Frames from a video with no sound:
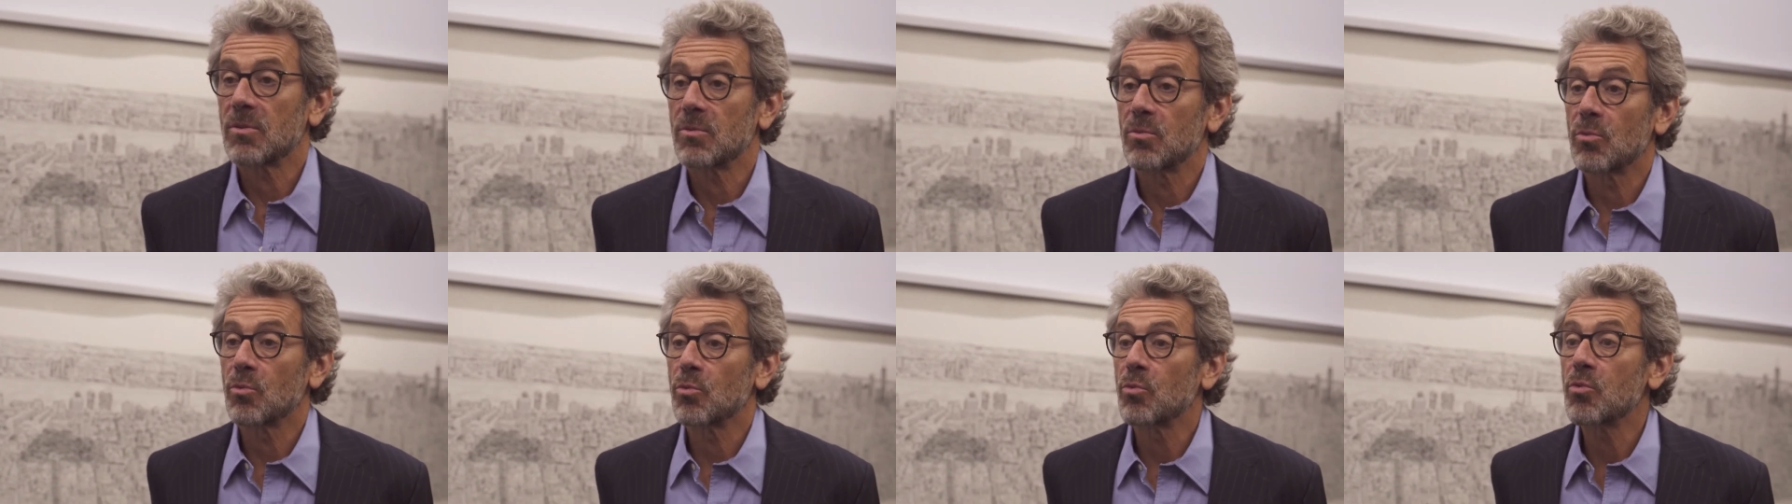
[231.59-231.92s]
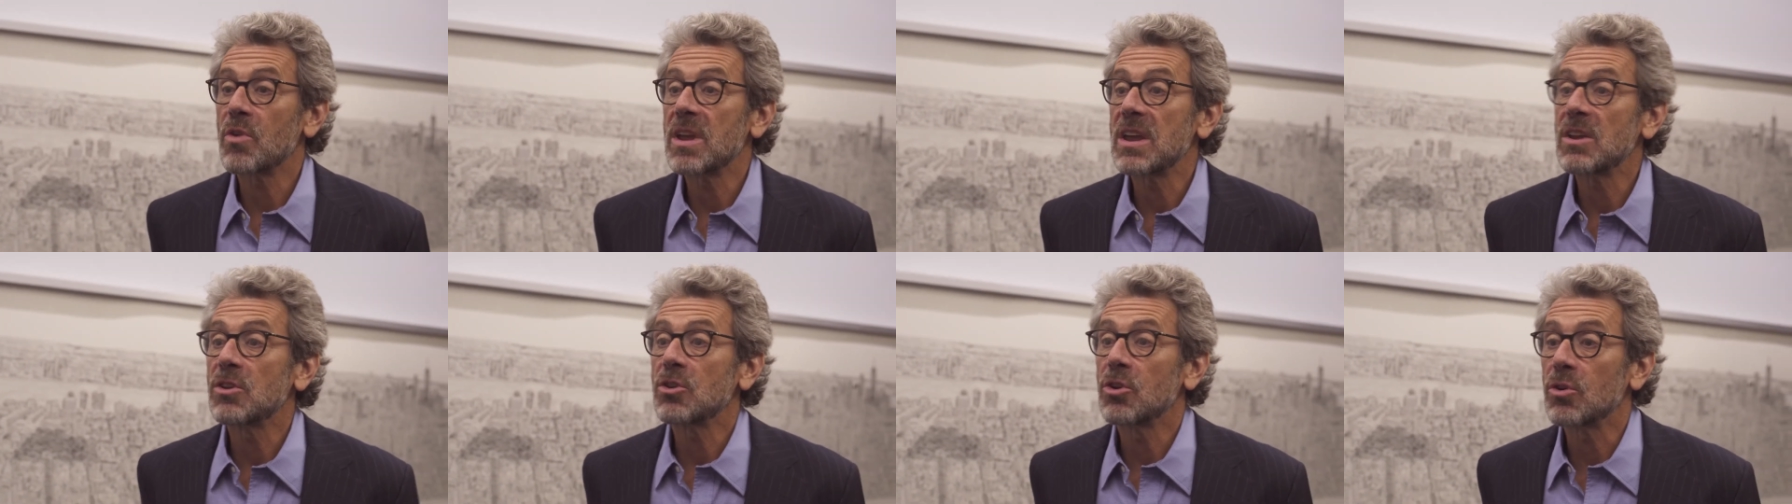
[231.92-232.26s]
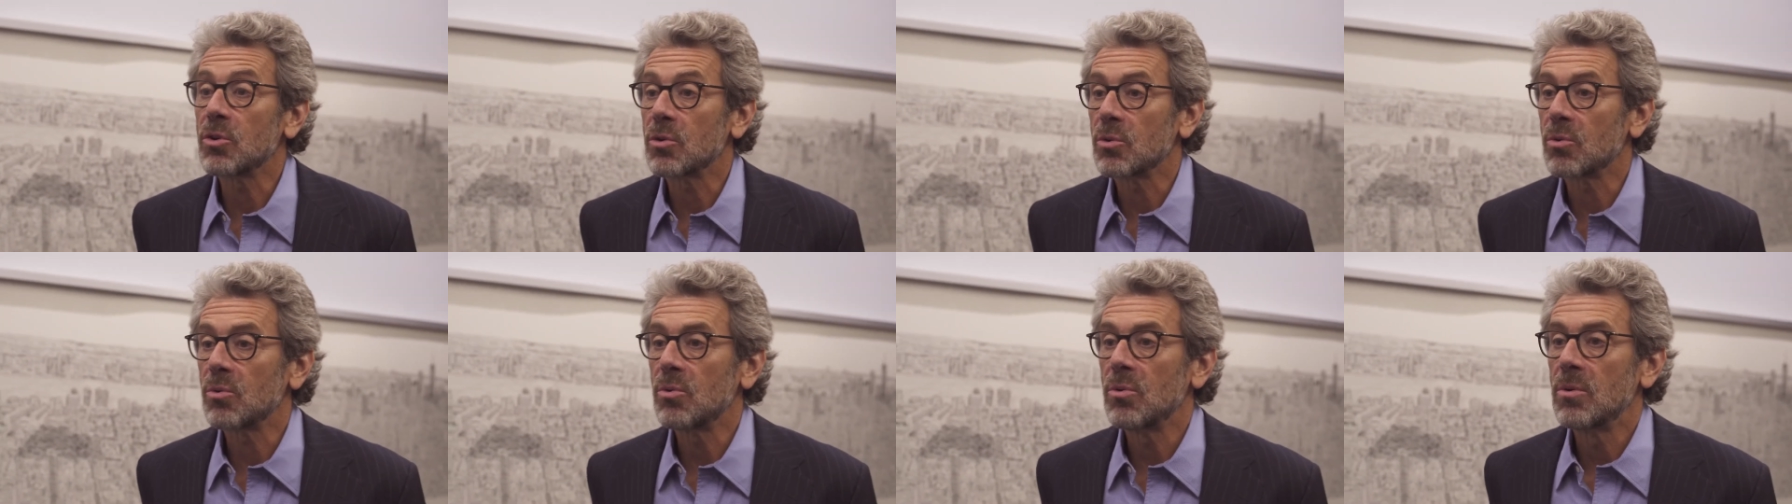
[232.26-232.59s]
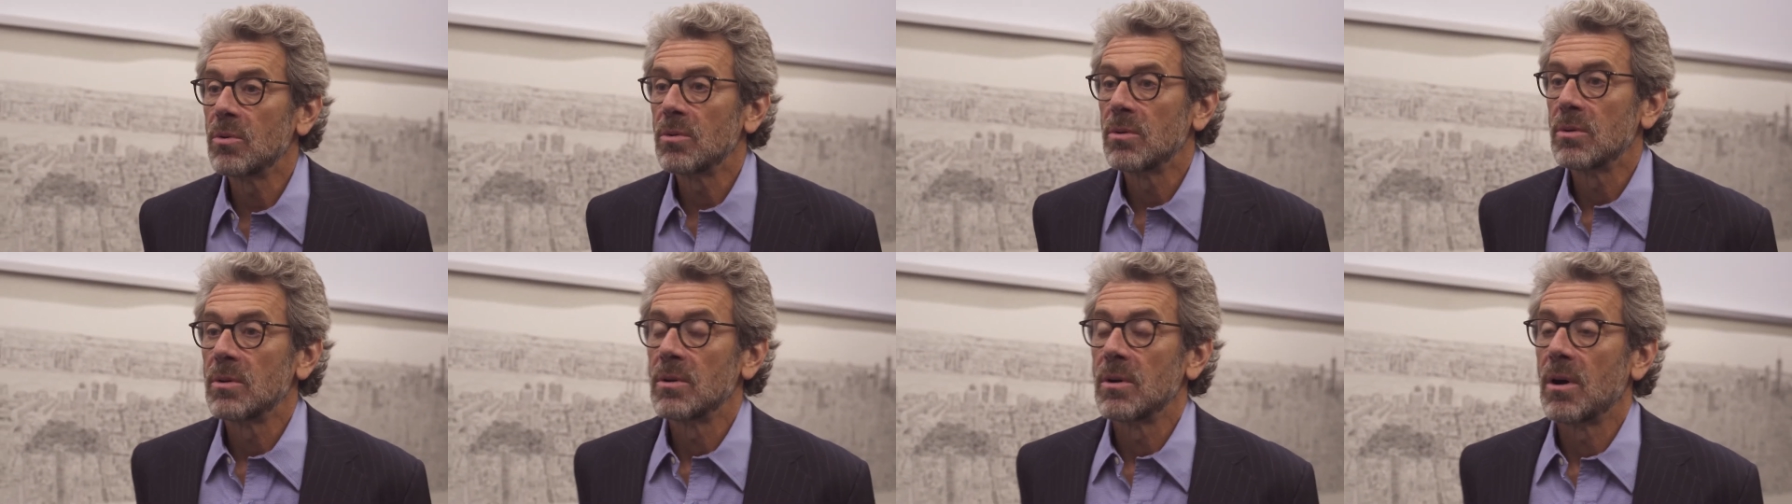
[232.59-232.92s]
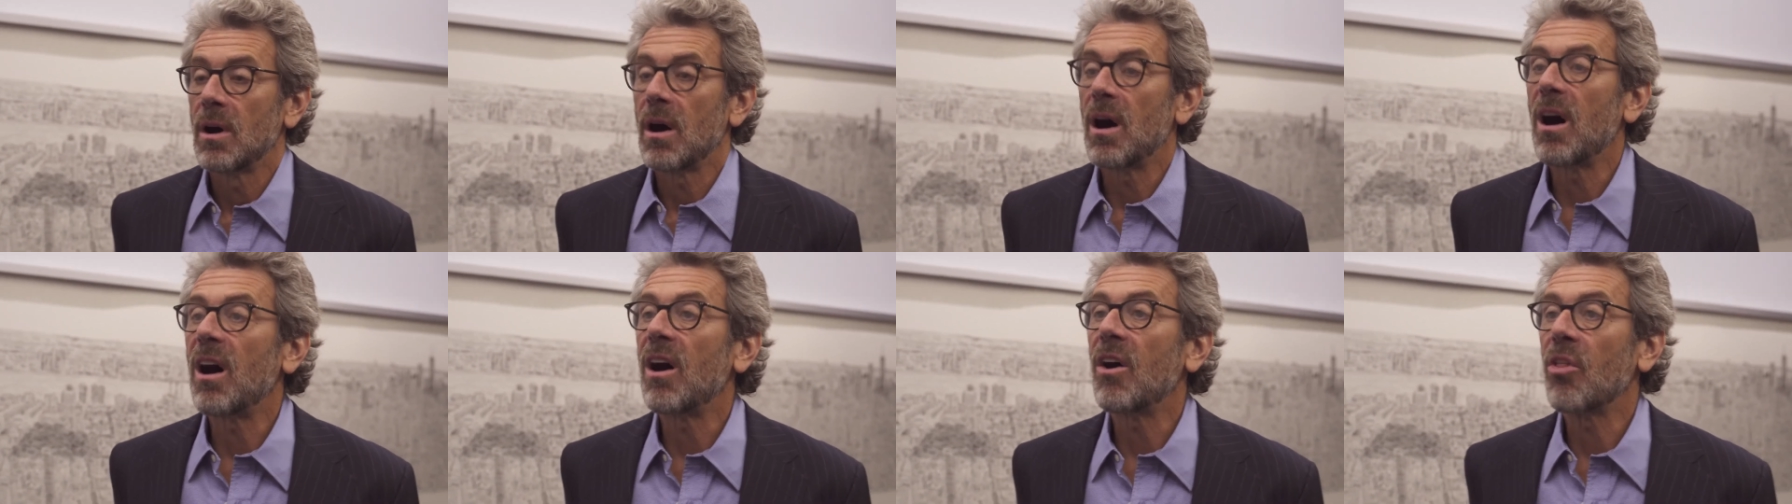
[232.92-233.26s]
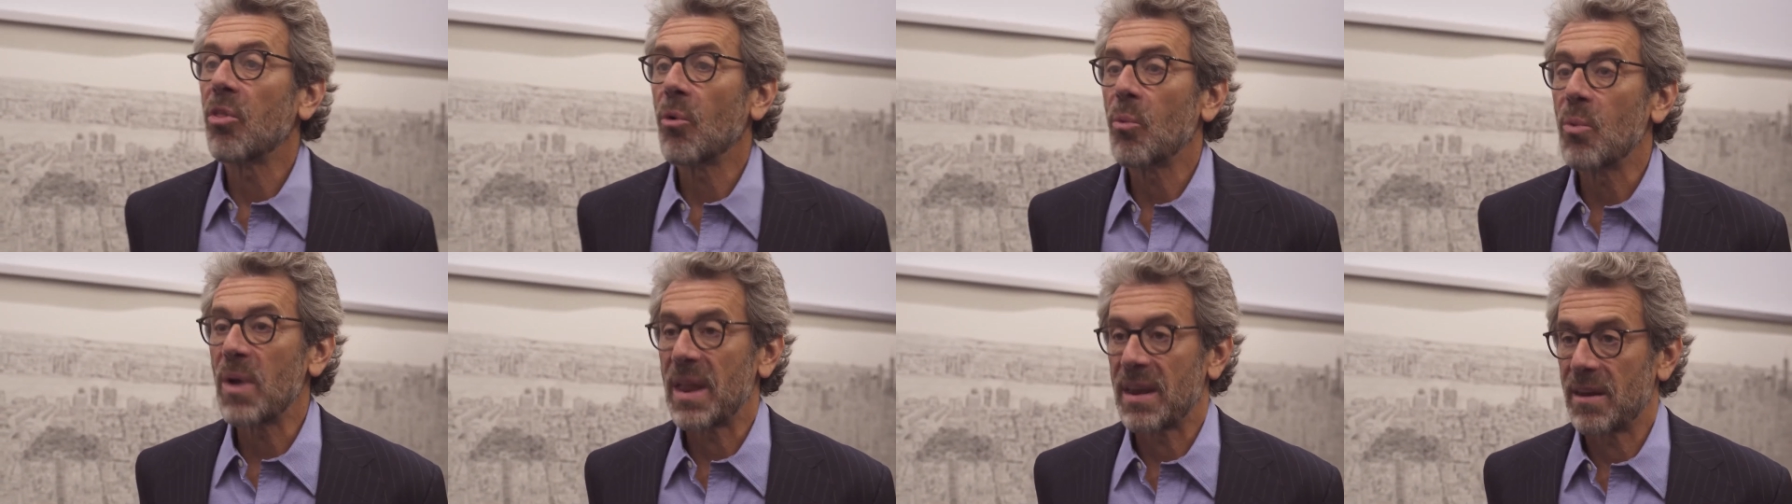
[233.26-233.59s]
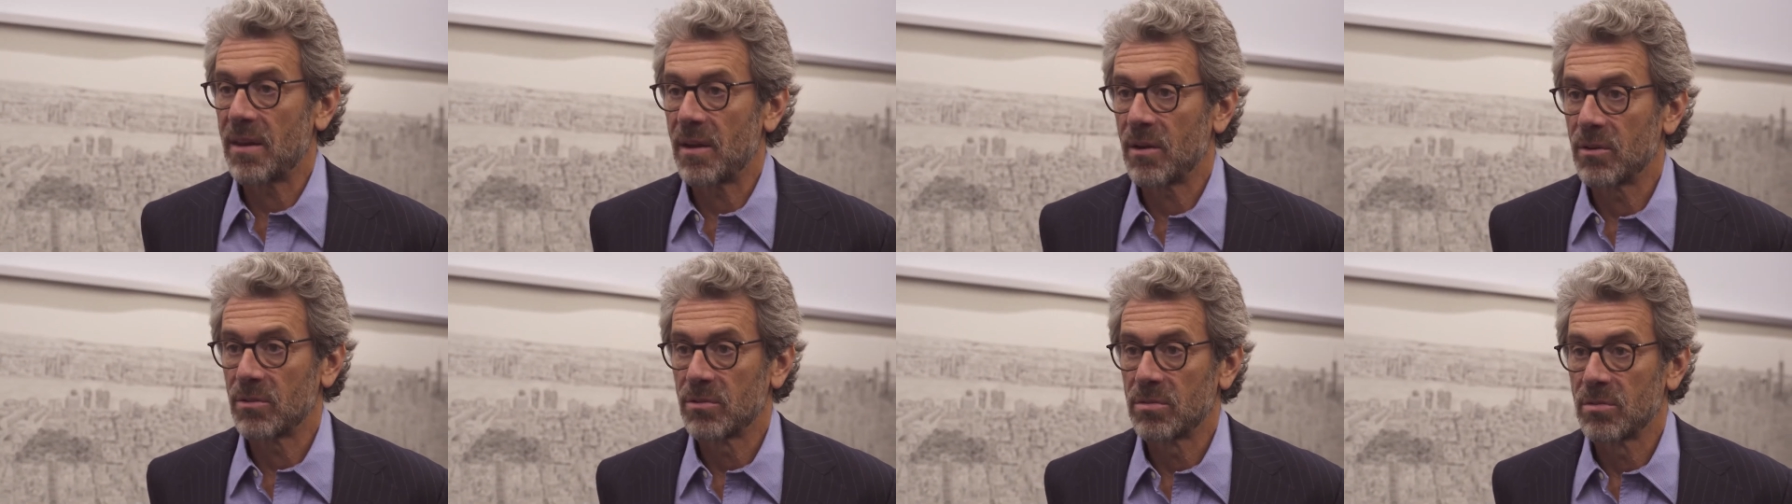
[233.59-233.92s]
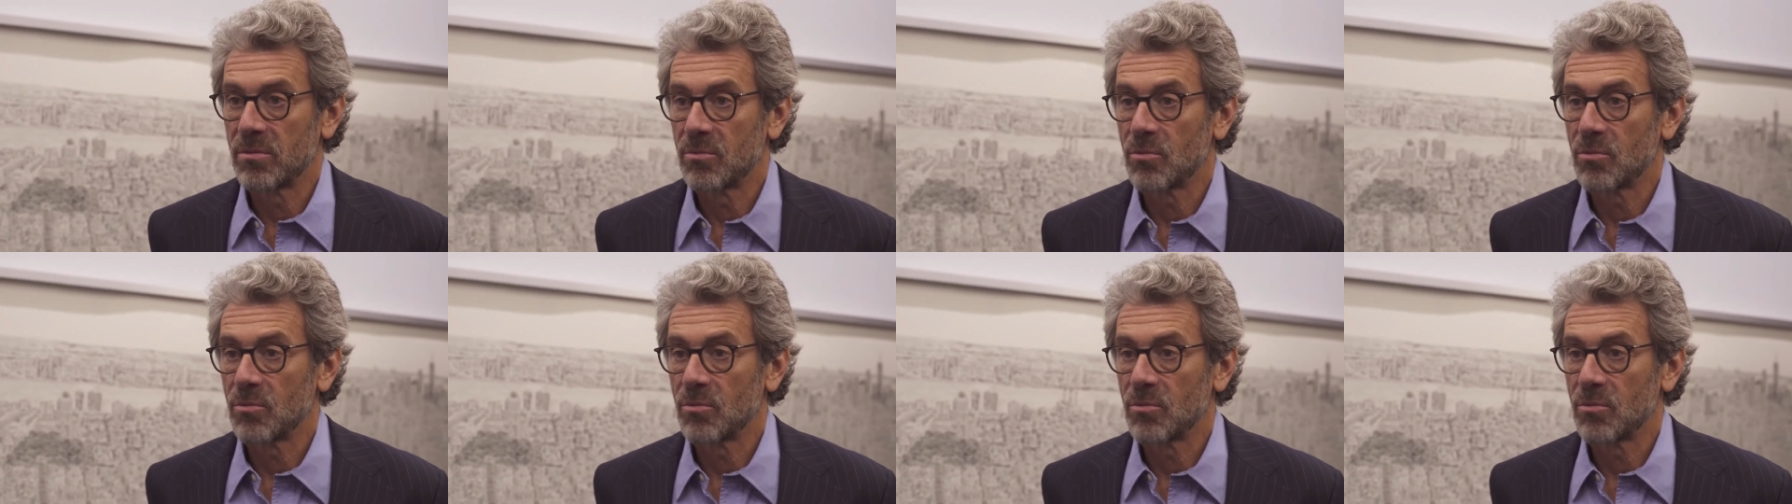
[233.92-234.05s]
redo all the windows.